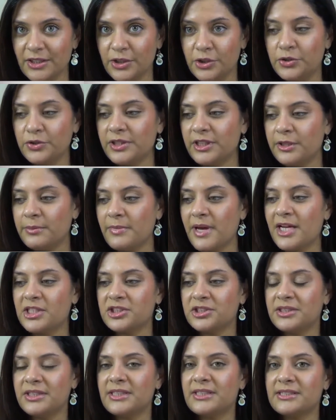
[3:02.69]
You can
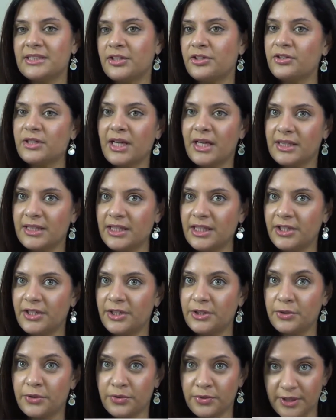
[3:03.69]
imagine things that are not there
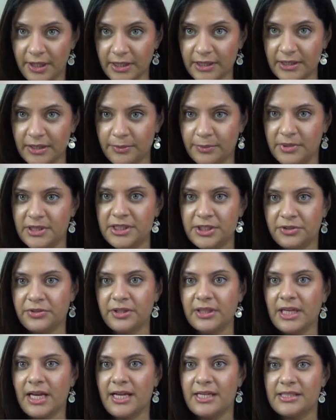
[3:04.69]
and create them,
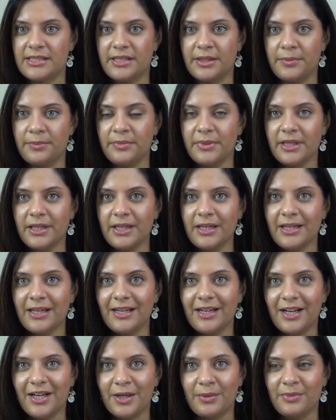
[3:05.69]
materialize them
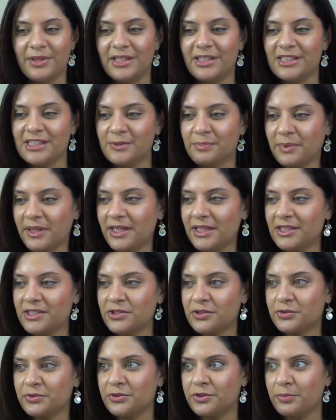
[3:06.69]
in a
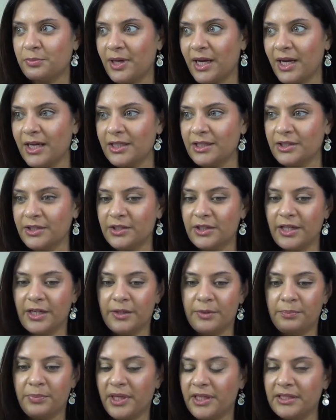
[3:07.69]
space, through your body,
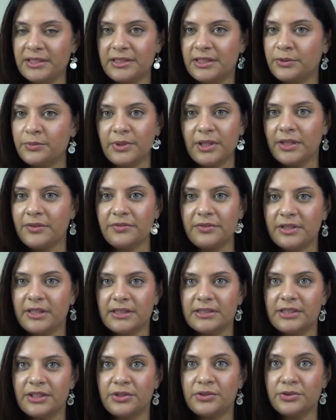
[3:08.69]
painting, whatever it
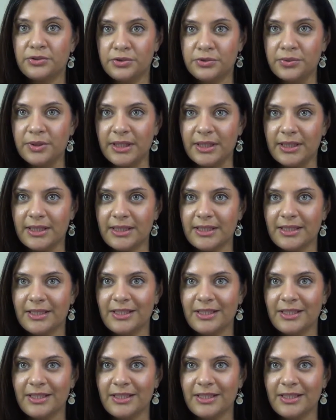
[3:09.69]
is that you're doing.